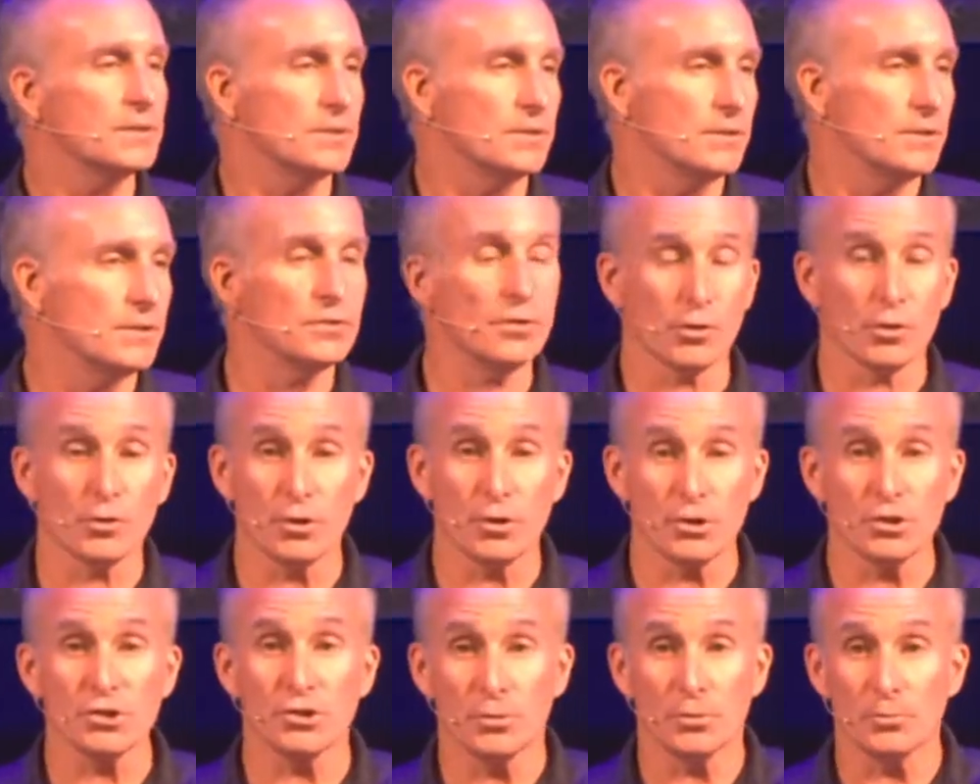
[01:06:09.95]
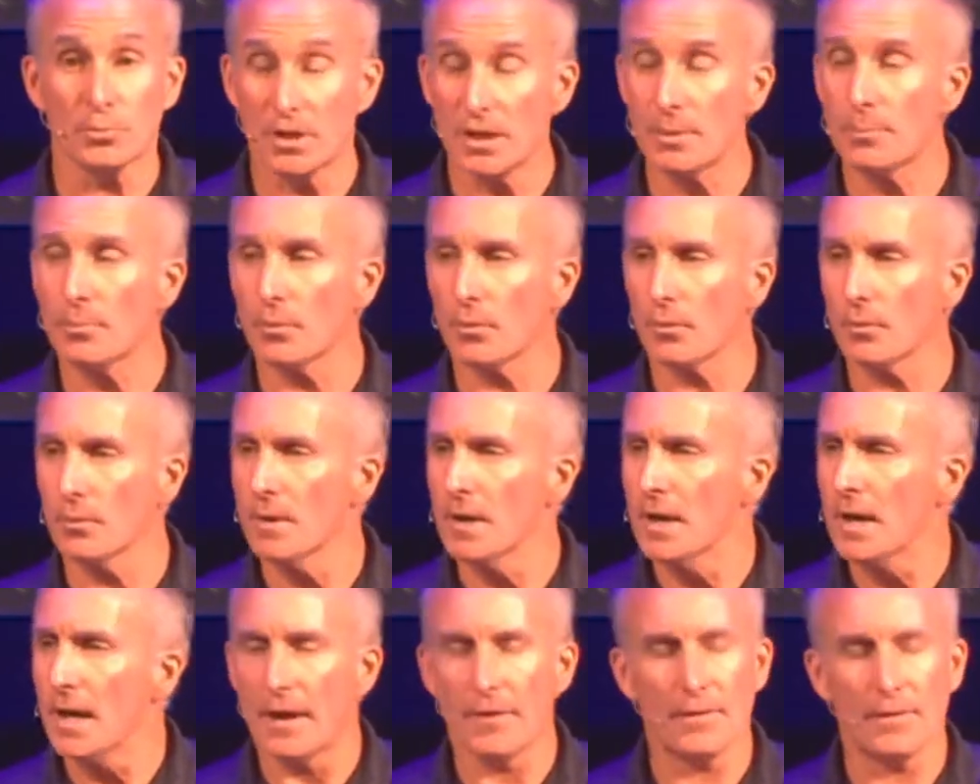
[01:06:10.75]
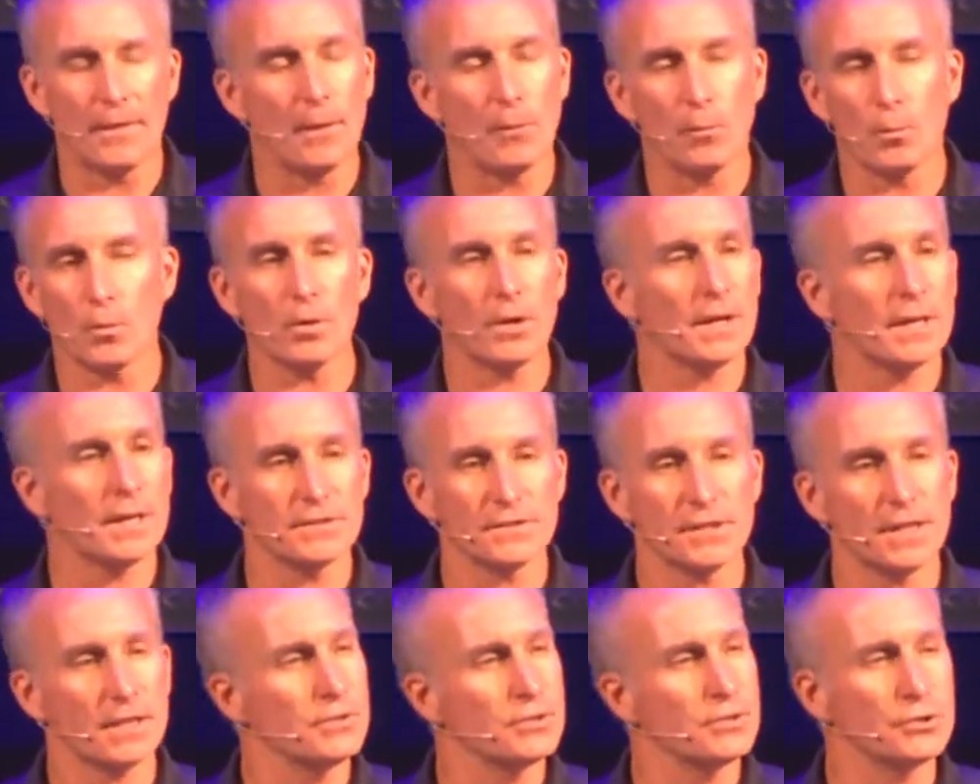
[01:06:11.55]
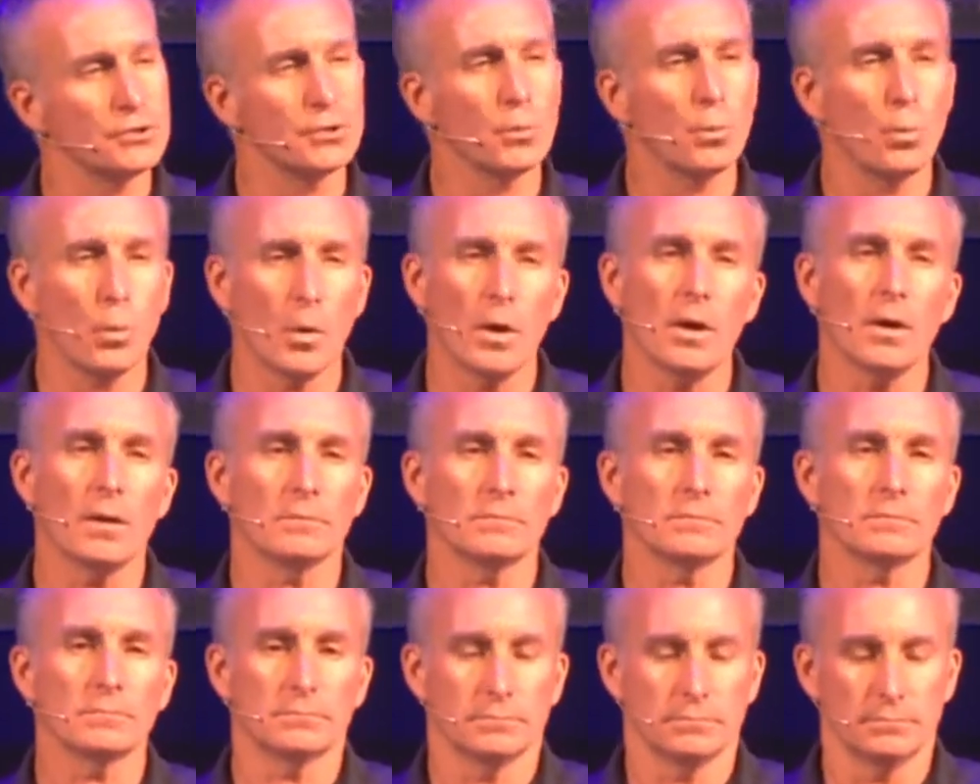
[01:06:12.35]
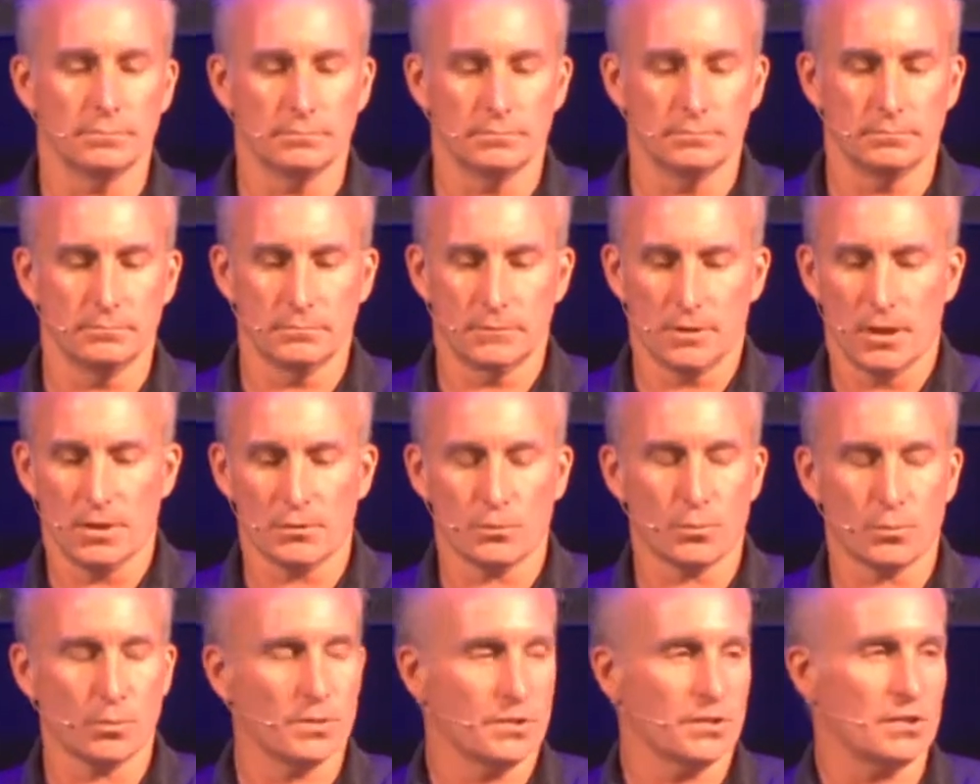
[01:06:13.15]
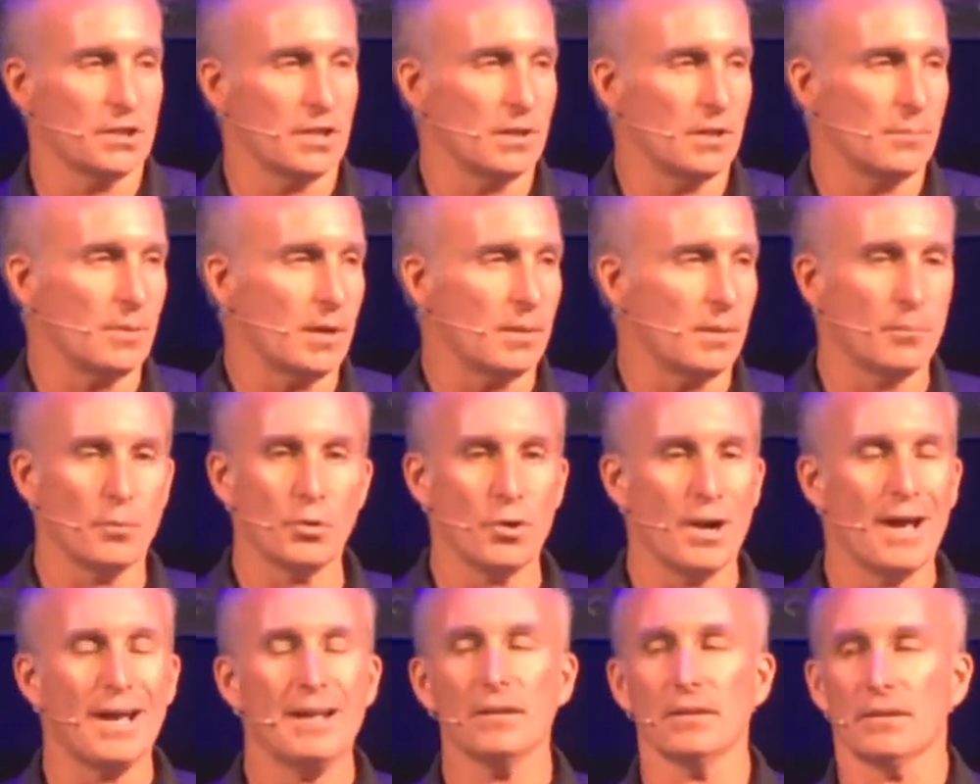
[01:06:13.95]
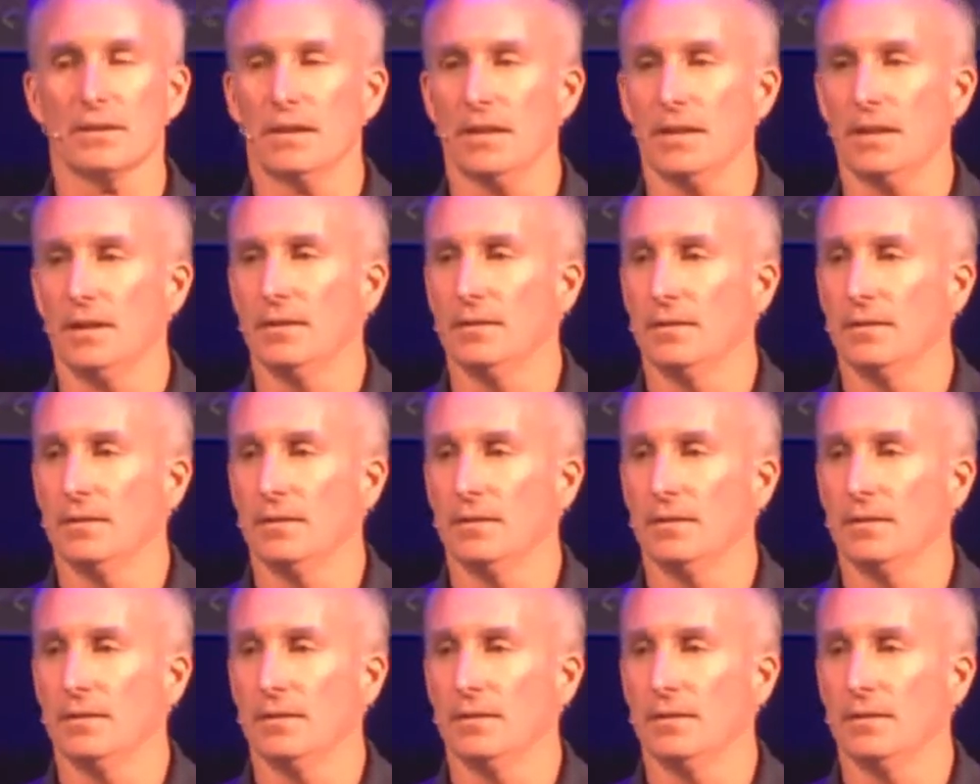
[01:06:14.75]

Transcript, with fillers: And these are Christian people, and they weren't exactly sure what God's word said about morality.